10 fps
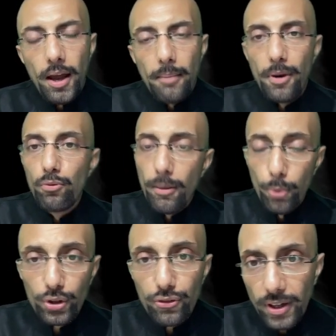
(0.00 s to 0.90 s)
Mahua
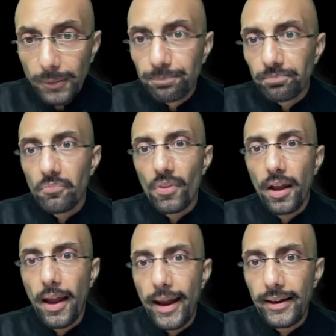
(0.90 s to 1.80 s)
Moitra,
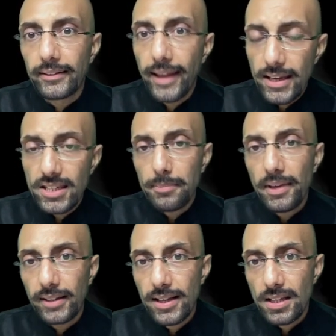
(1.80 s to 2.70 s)
and at that time
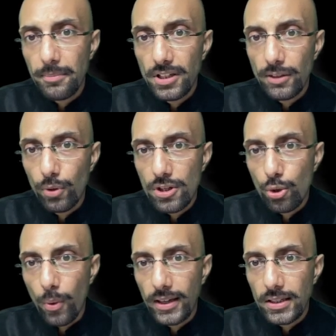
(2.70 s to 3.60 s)
ethics committee was
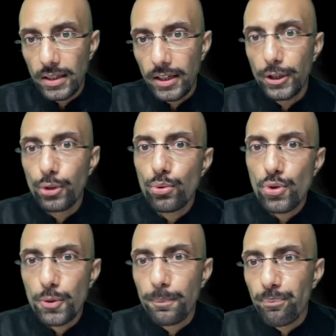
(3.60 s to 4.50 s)
quite in news.